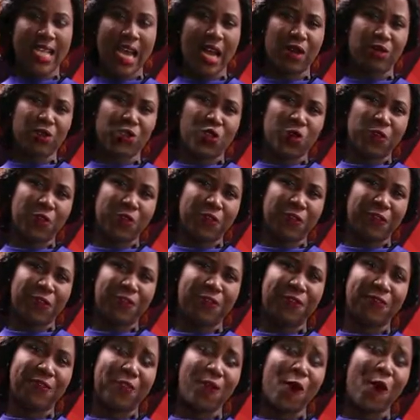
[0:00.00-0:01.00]
Now, number
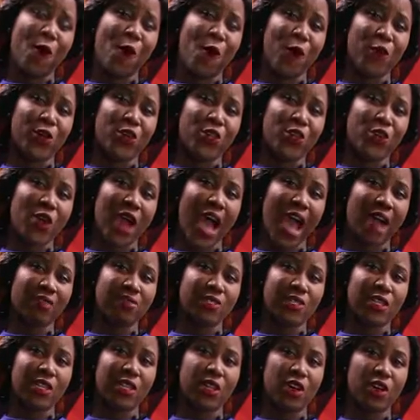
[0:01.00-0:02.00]
4, you
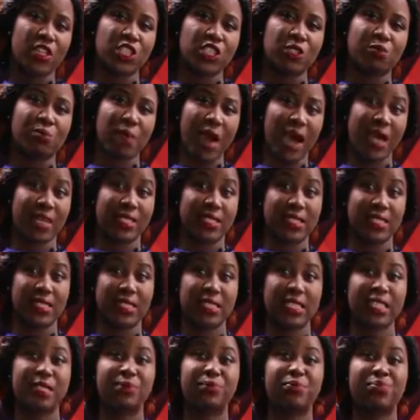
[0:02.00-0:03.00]
have to launch
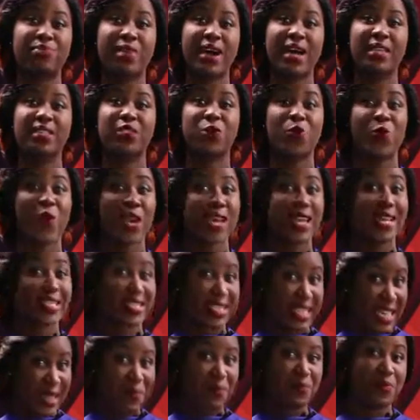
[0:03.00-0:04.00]
marketing and brand
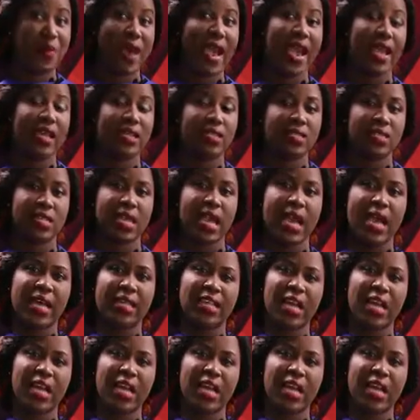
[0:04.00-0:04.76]
awareness campaigns.